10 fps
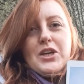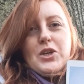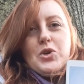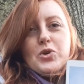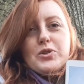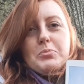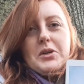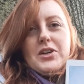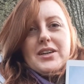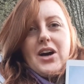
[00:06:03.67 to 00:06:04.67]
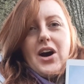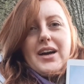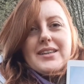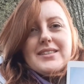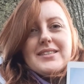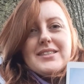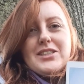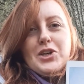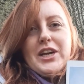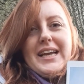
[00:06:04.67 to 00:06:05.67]
your spirit guides,
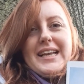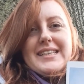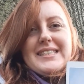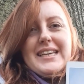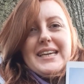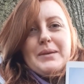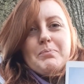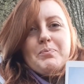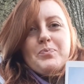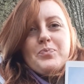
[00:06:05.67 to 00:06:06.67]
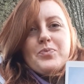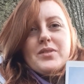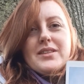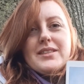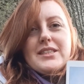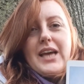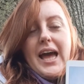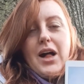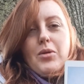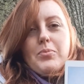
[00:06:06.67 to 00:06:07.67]
your healing team, to
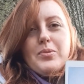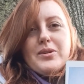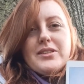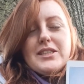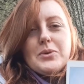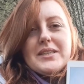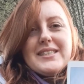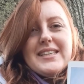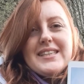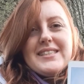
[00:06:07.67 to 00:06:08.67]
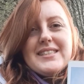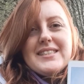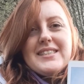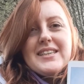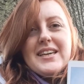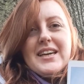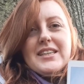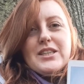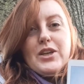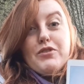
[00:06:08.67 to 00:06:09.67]
help, to assist,
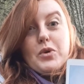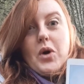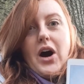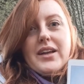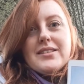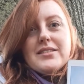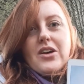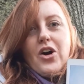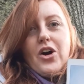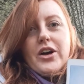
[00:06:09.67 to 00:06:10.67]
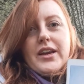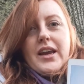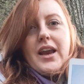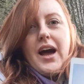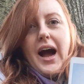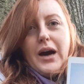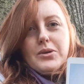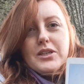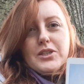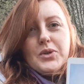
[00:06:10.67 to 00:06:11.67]
to give you guidance on how
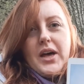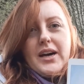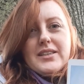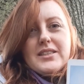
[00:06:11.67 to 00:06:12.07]
to do that.